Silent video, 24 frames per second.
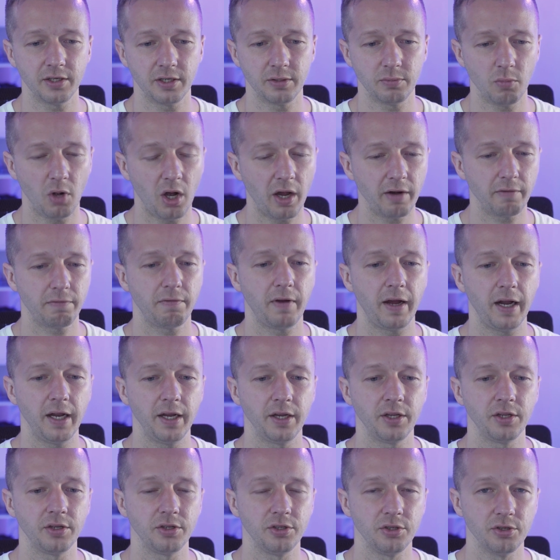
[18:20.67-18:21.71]
and
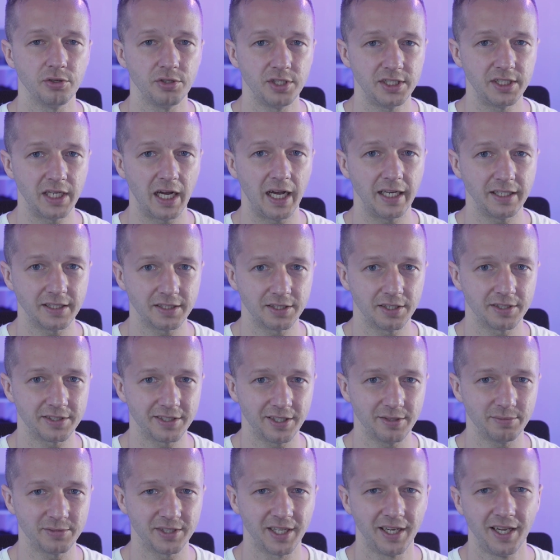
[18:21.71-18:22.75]
modifying your design
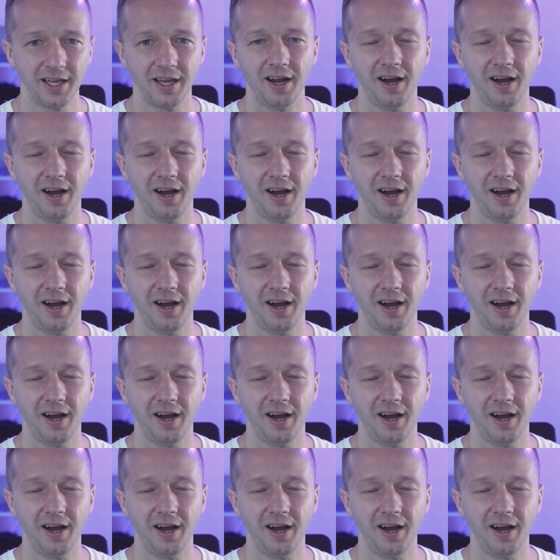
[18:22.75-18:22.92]
systems.